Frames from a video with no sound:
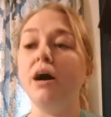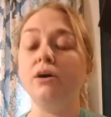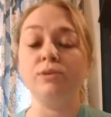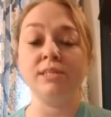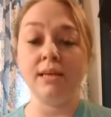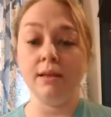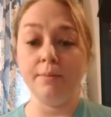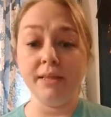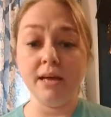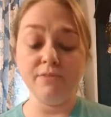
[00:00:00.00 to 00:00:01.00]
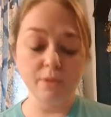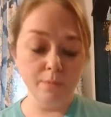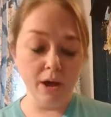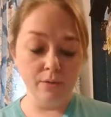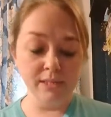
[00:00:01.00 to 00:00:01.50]
I always tell him I love
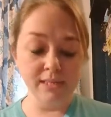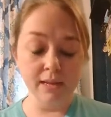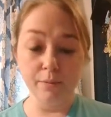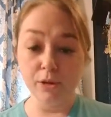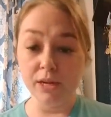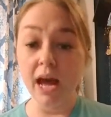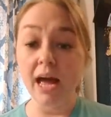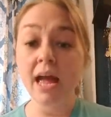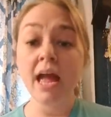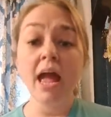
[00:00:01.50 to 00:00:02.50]
him. I always tell him good night.